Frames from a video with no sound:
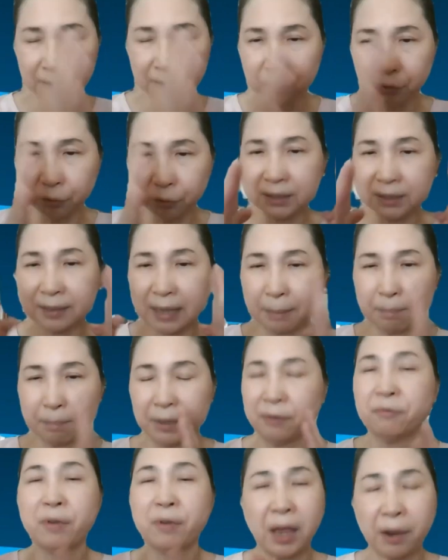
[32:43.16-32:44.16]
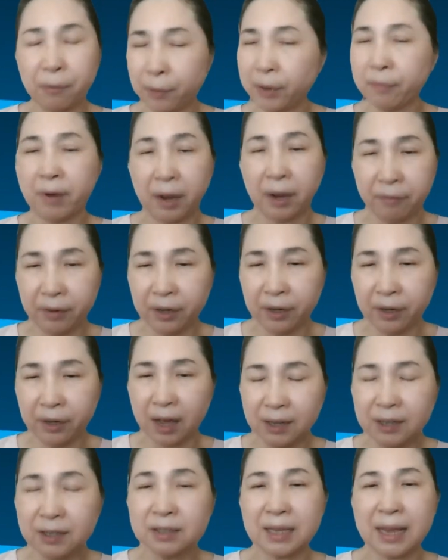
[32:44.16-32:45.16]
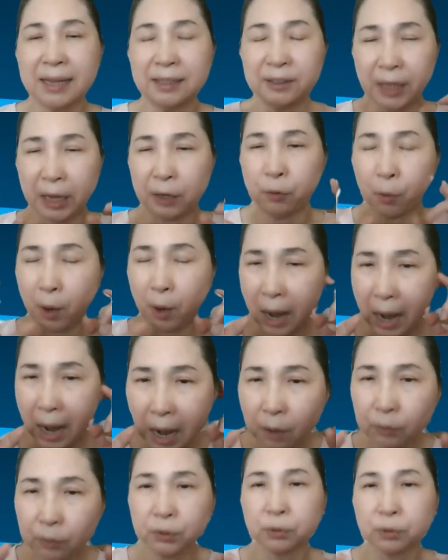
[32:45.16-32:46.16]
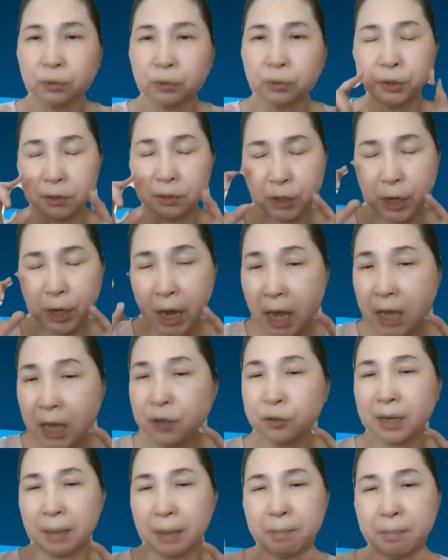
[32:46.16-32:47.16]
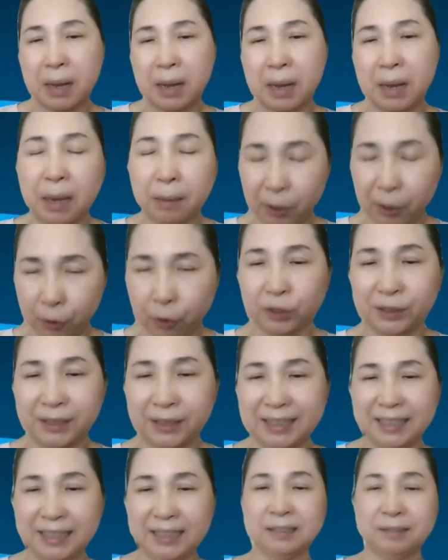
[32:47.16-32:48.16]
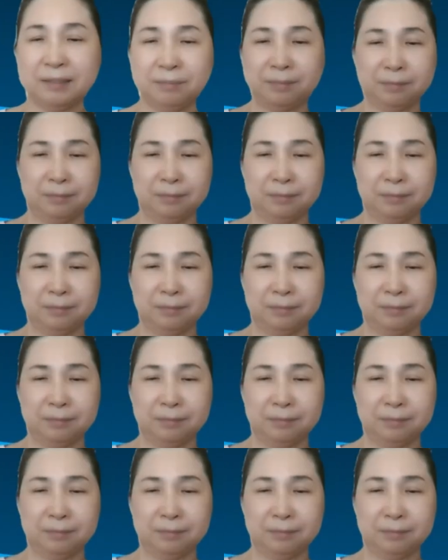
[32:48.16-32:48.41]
segment very very nice, and they know how to change their mind map accordingly.